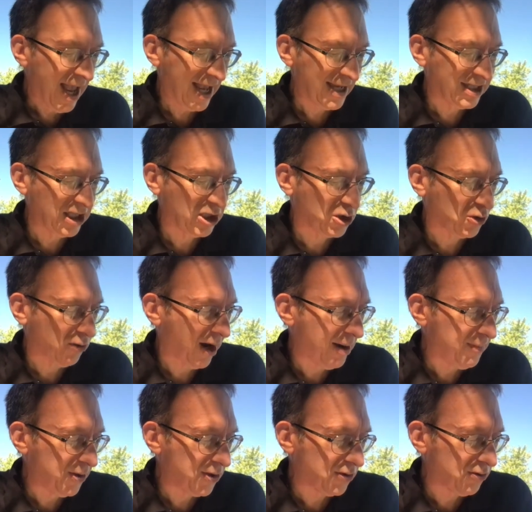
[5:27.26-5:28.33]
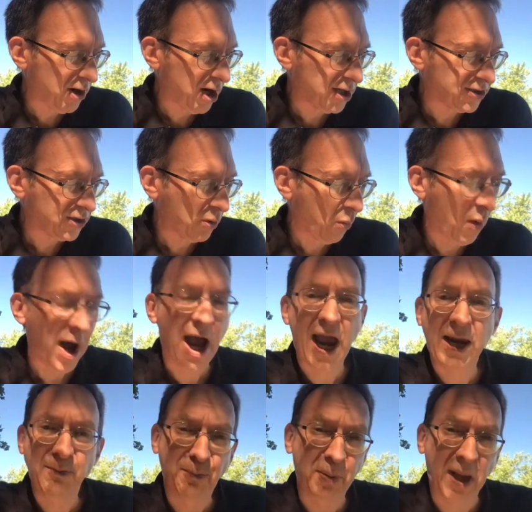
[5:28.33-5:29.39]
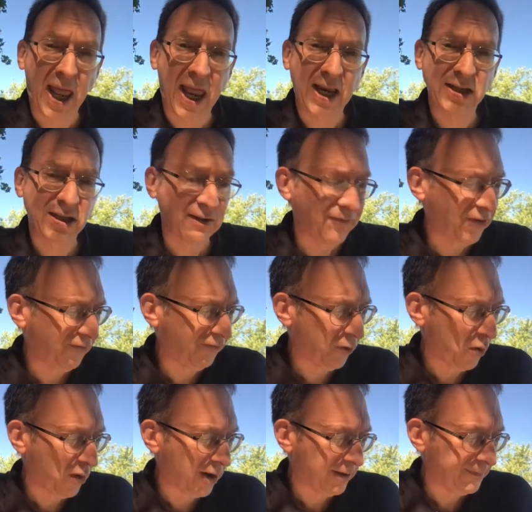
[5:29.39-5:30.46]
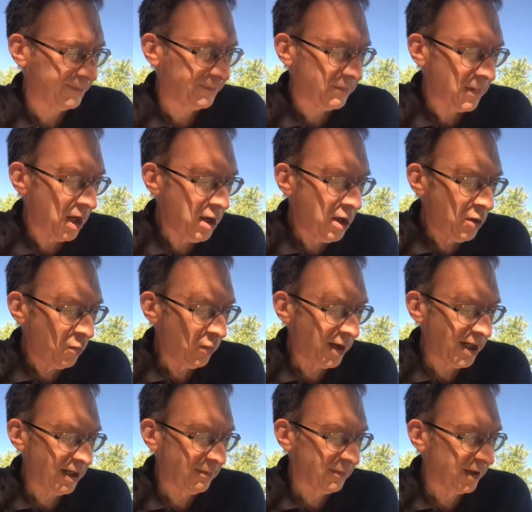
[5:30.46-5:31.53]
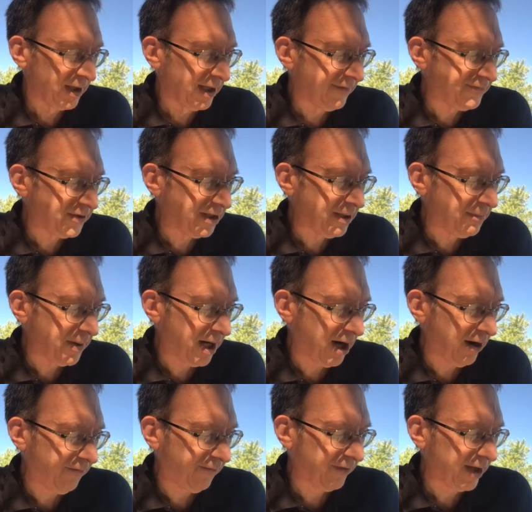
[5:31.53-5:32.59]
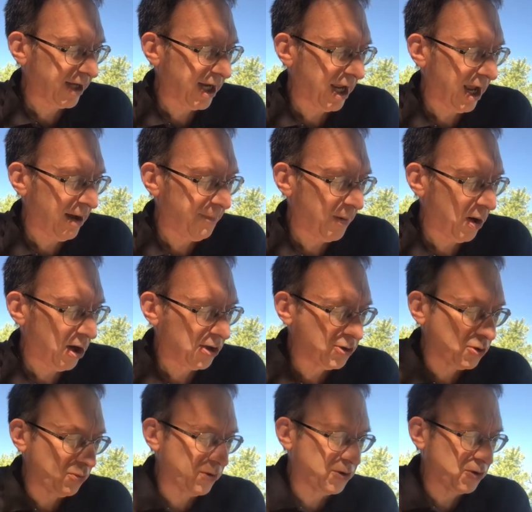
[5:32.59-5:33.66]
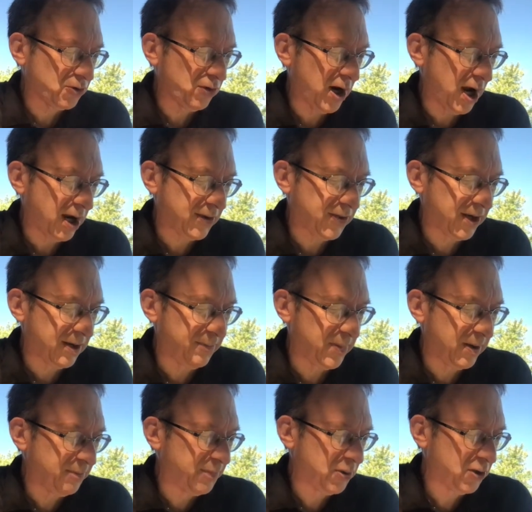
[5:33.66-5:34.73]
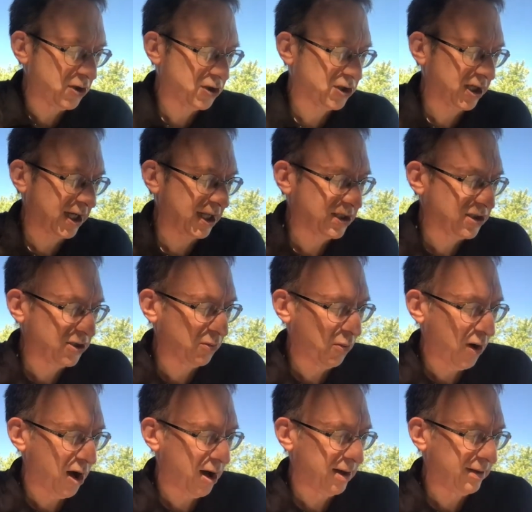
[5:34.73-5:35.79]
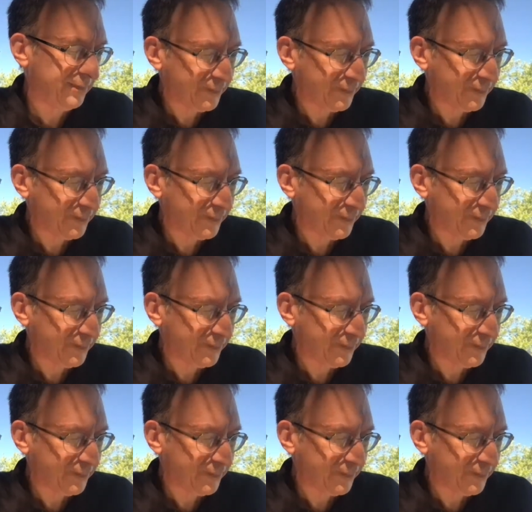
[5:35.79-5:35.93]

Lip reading: as he scrambled across the wide planks of the floor. William lifted him carefully up onto a trunk that had been pushed against the wall.